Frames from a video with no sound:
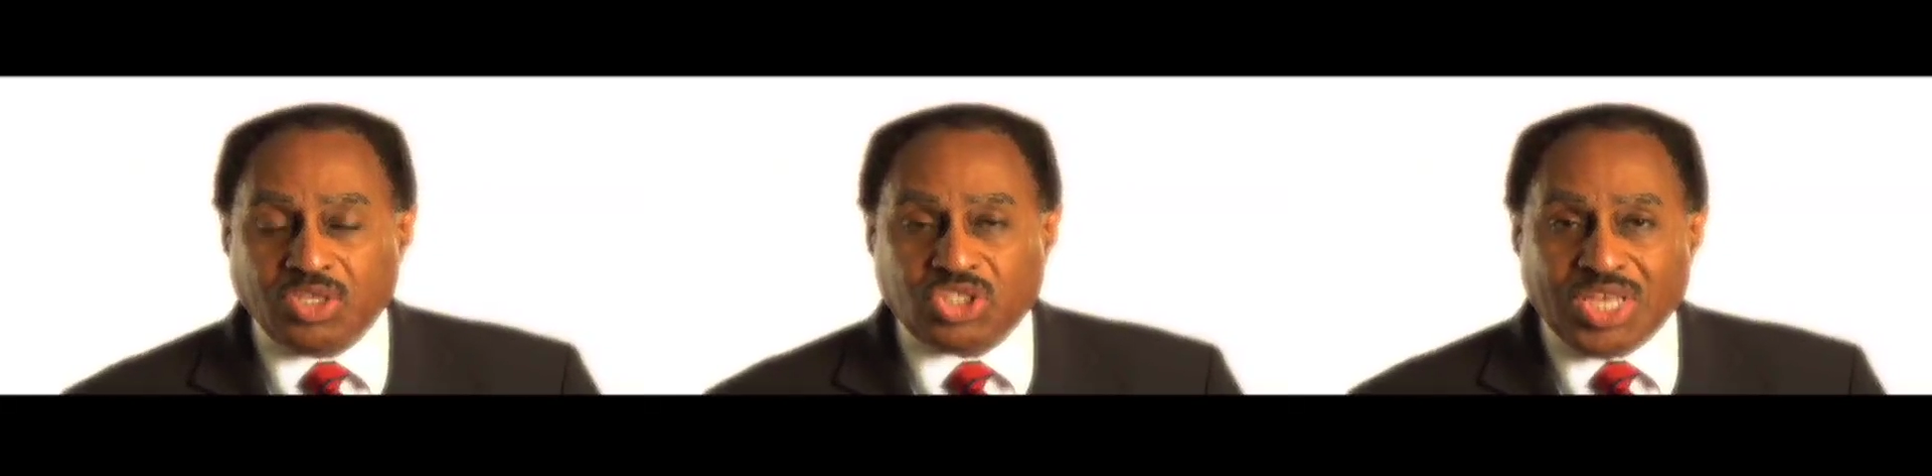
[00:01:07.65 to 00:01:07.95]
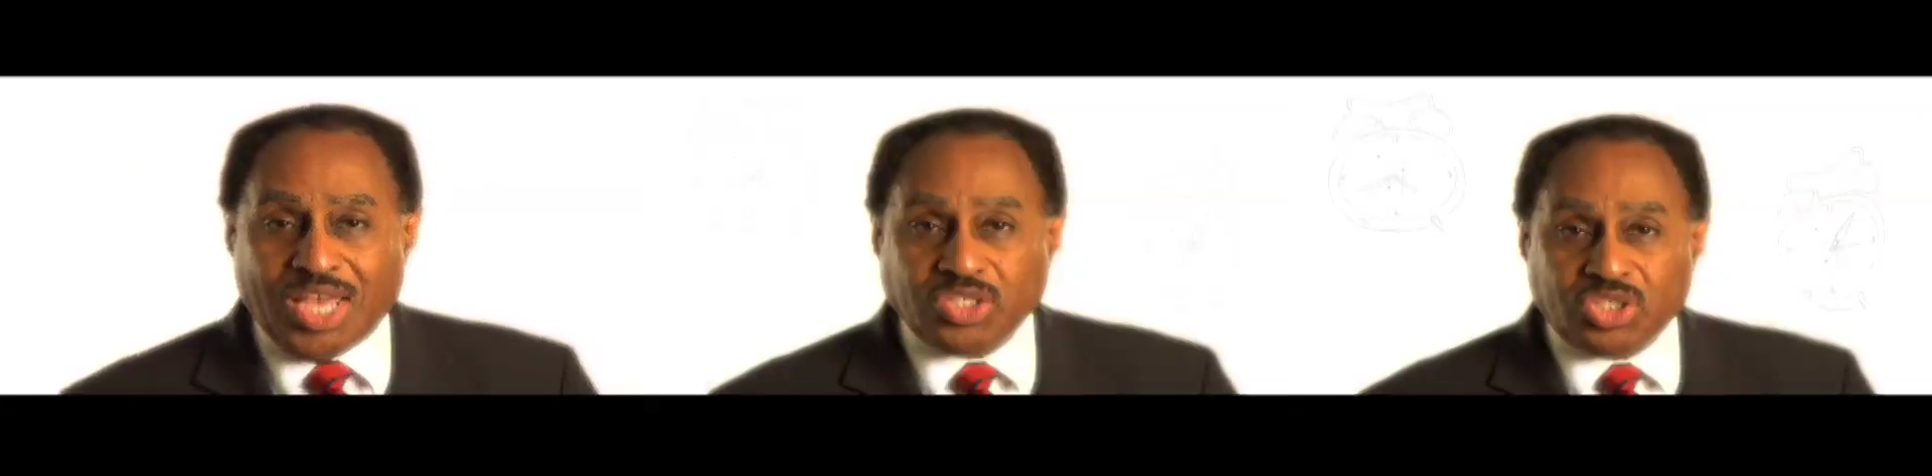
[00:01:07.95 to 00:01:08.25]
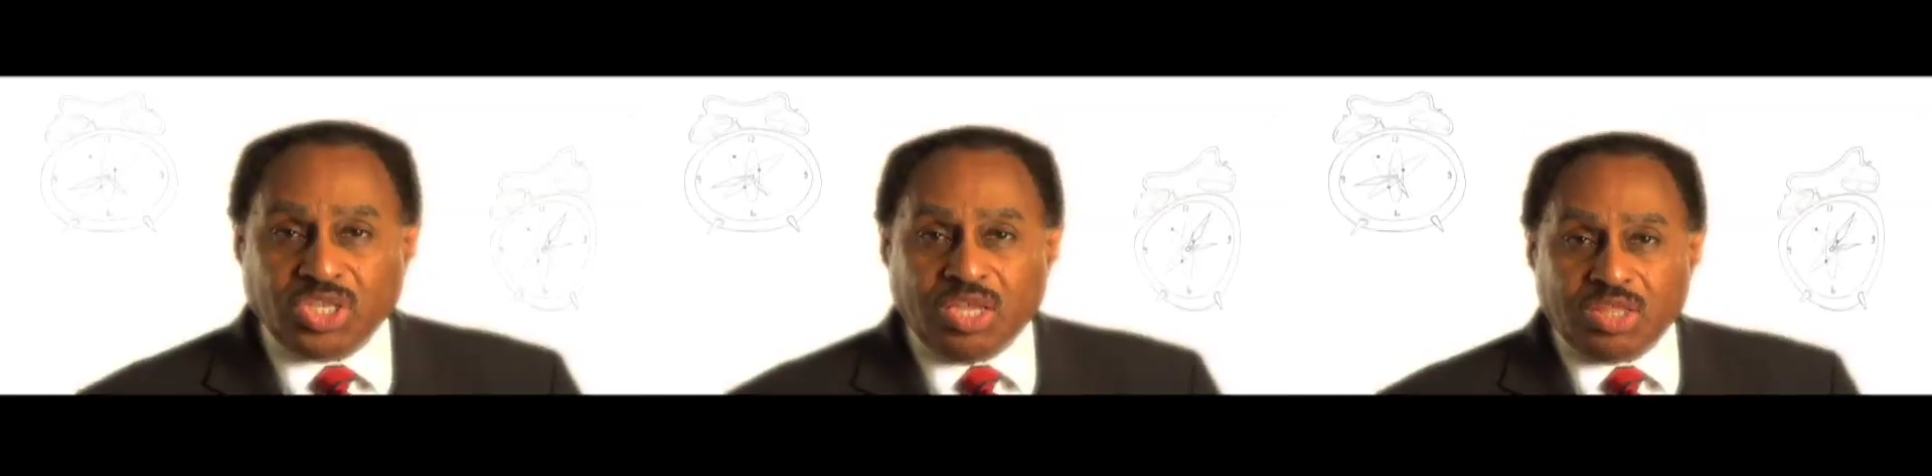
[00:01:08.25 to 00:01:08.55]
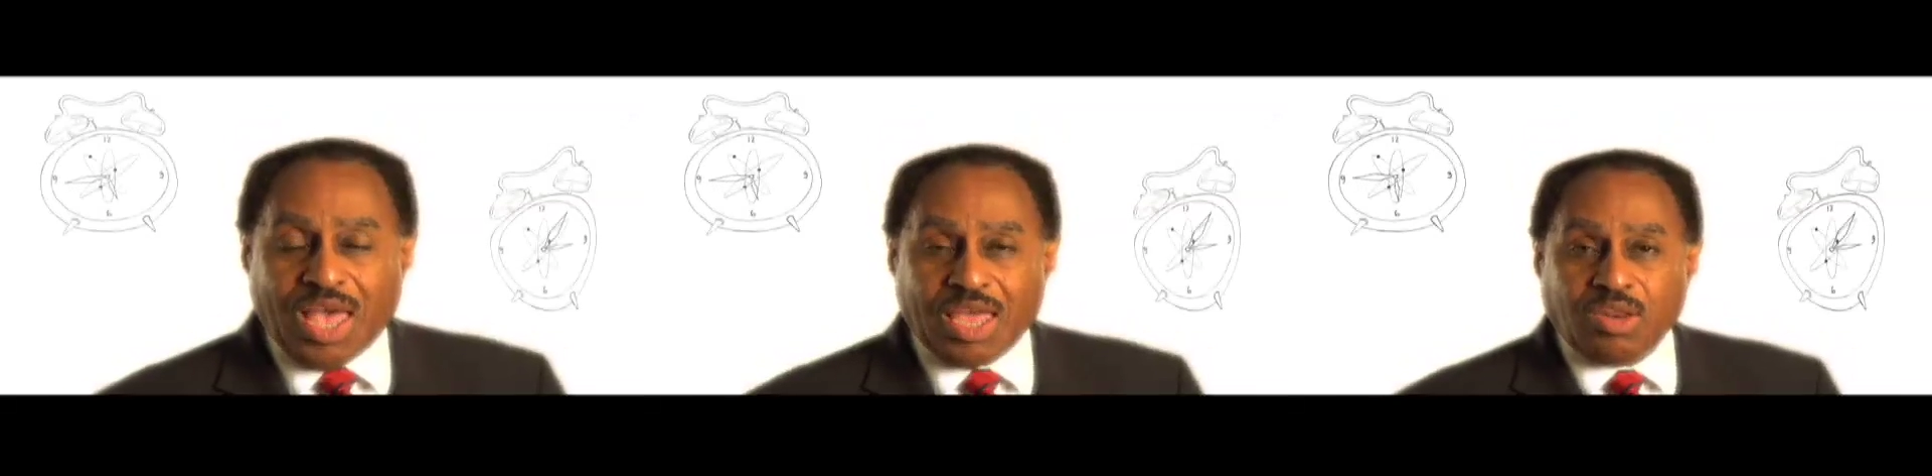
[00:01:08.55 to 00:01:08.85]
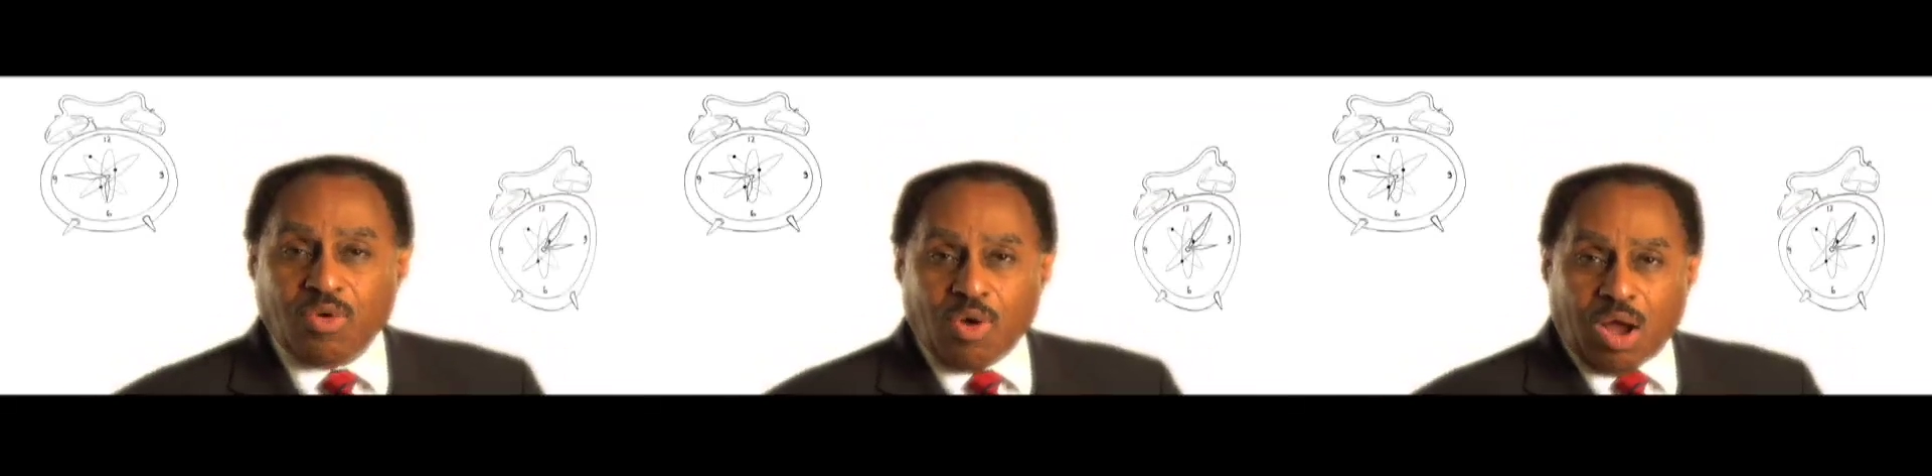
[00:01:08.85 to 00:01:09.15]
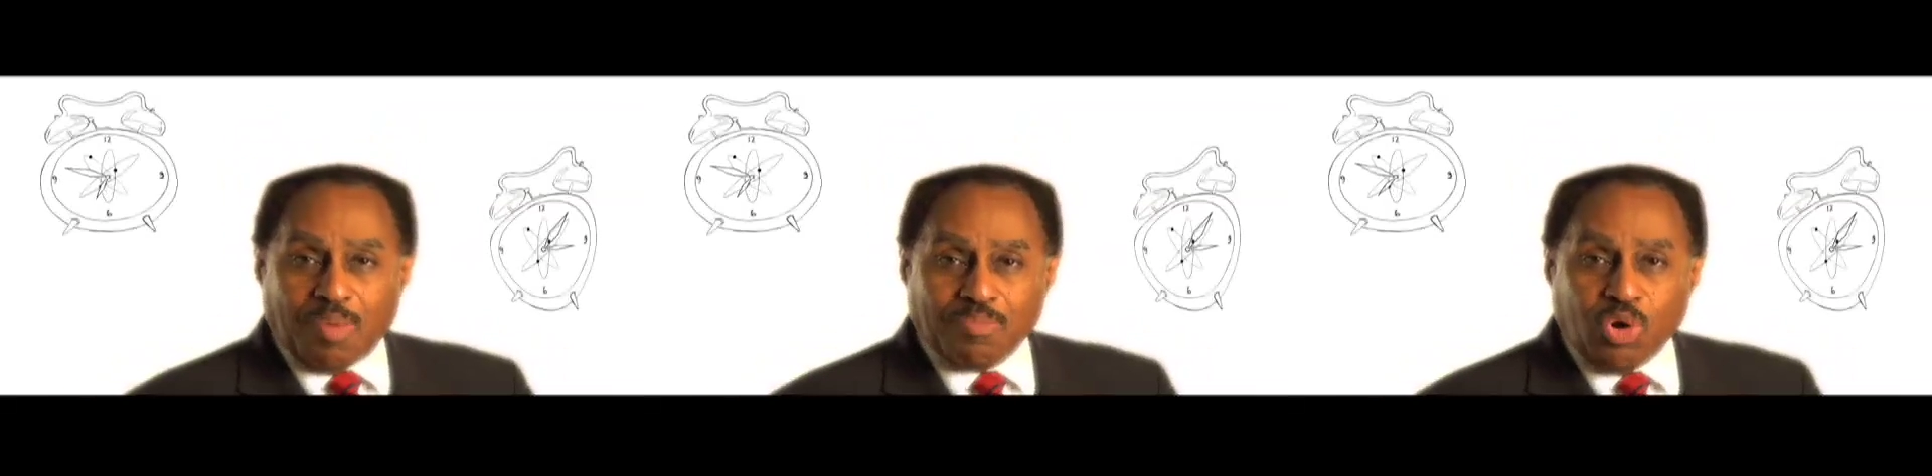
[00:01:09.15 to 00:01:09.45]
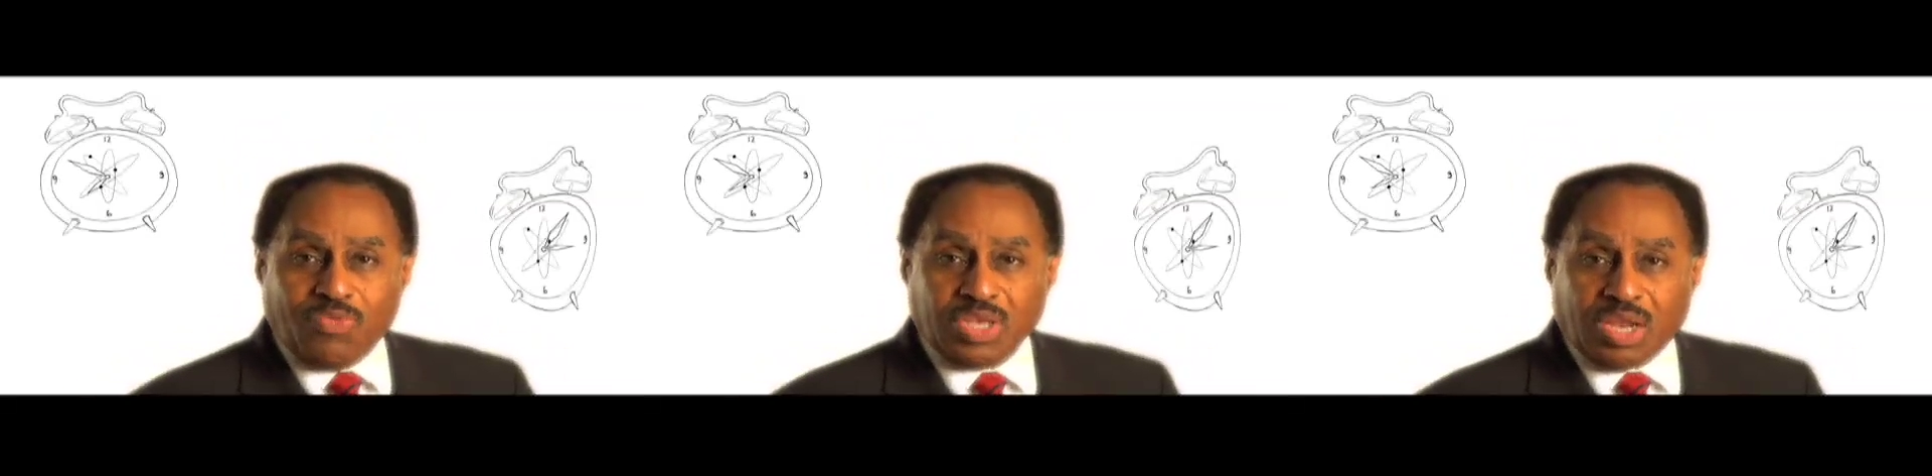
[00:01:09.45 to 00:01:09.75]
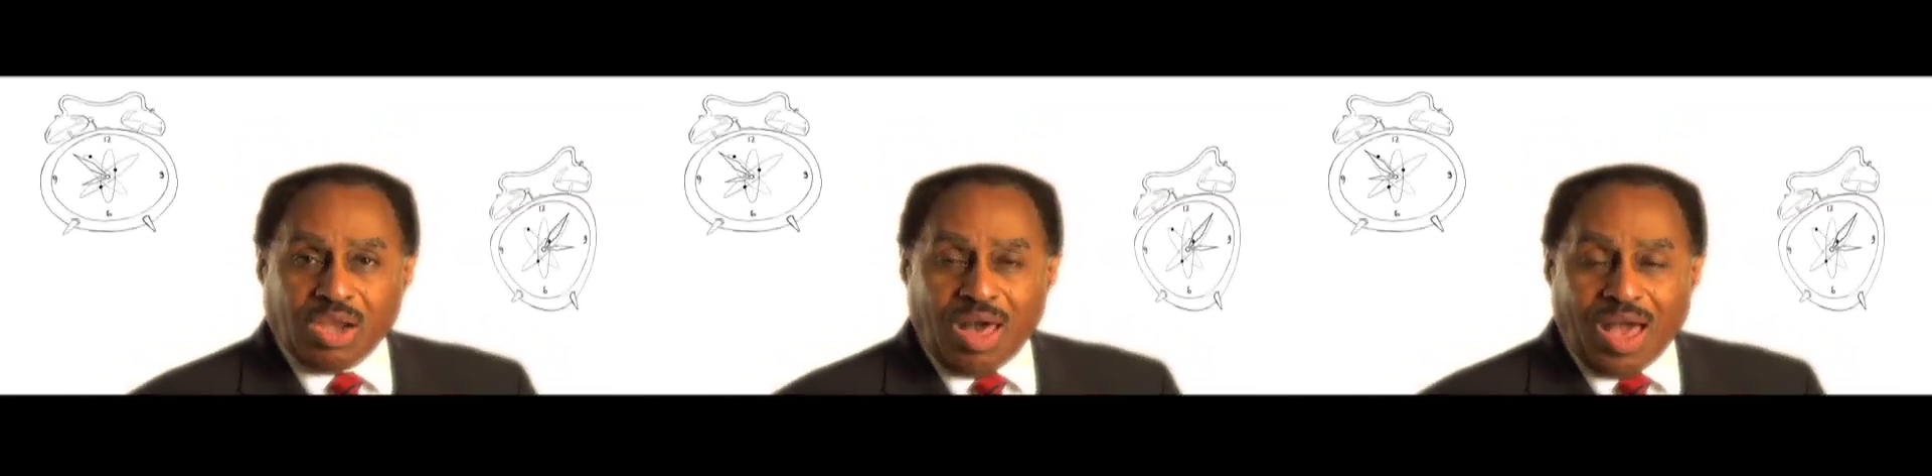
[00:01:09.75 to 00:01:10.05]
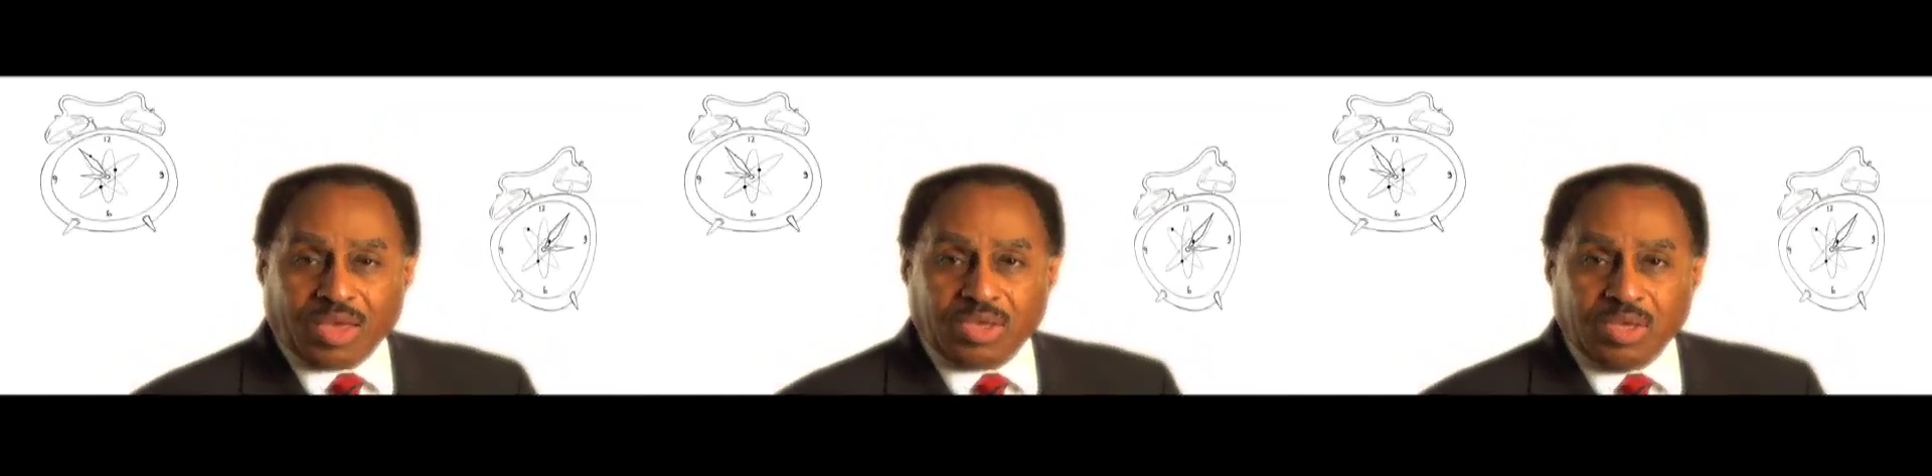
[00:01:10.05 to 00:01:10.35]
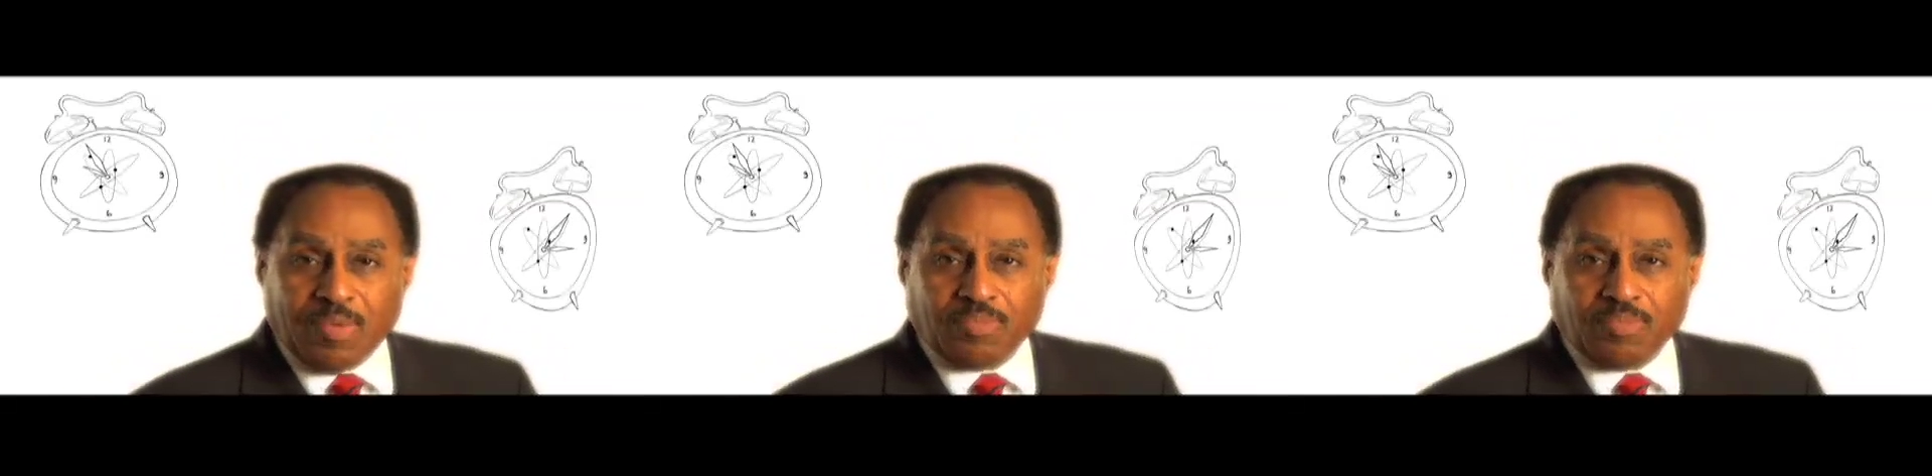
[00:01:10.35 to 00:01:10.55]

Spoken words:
says that a moving clock,